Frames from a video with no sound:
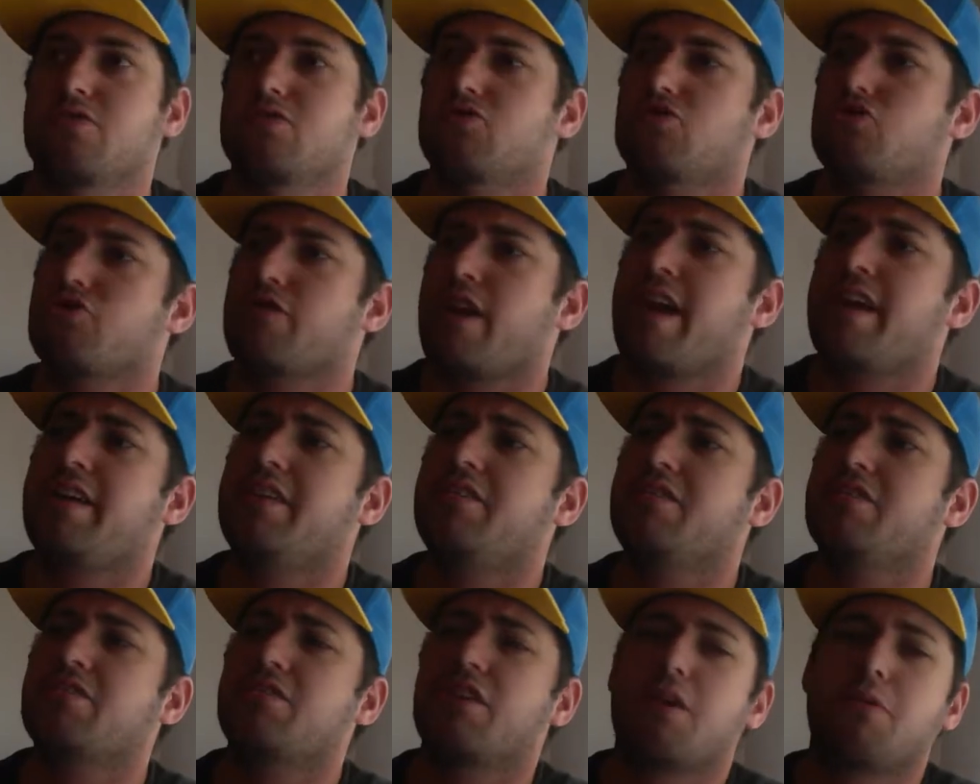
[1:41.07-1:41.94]

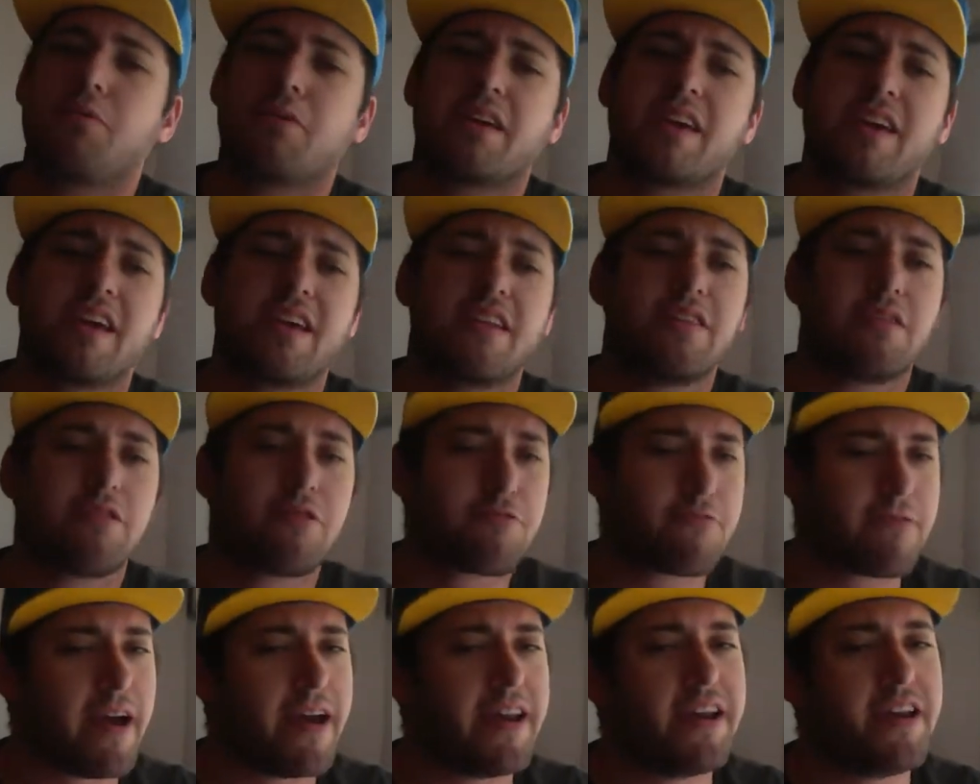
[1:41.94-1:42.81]
trend going in,
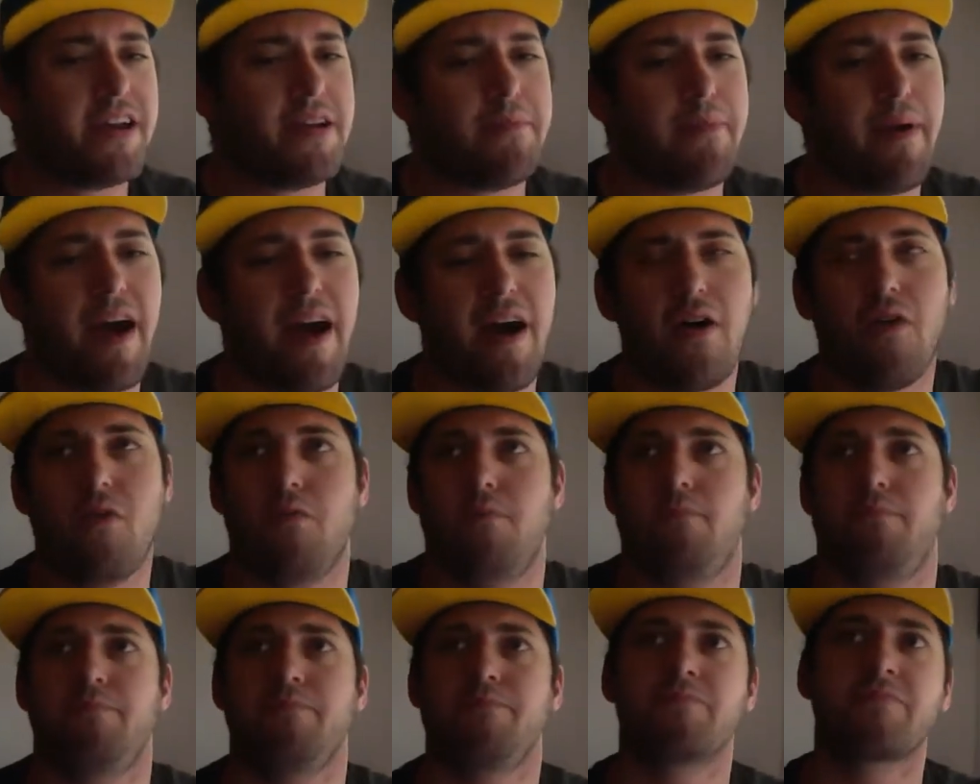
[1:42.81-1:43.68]
threaded
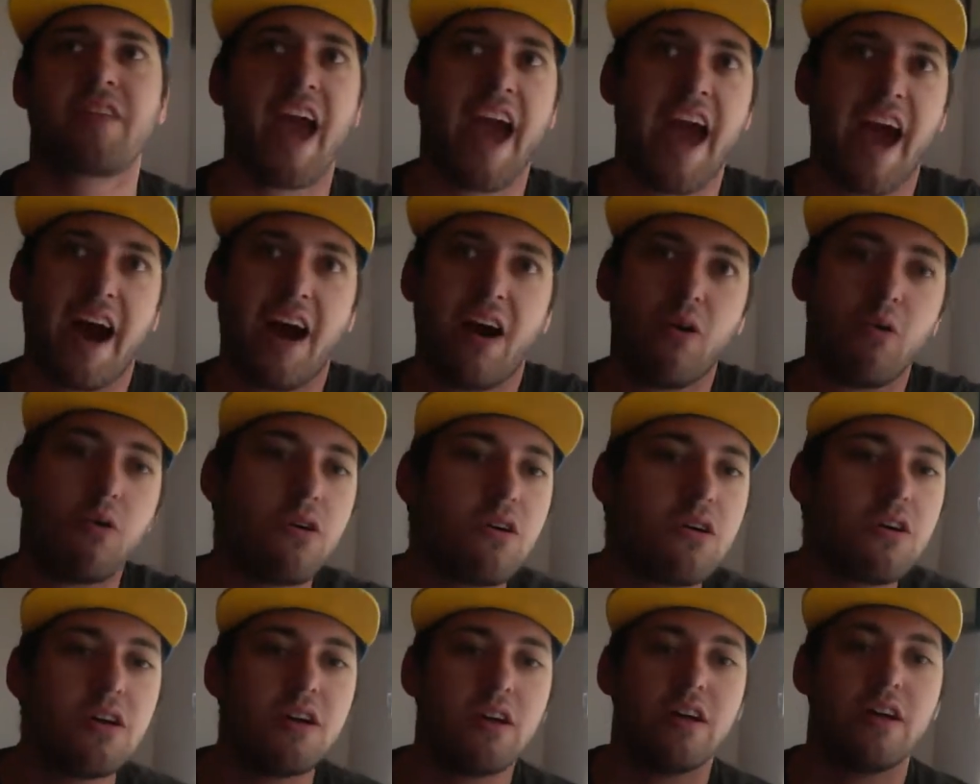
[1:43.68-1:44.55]
about how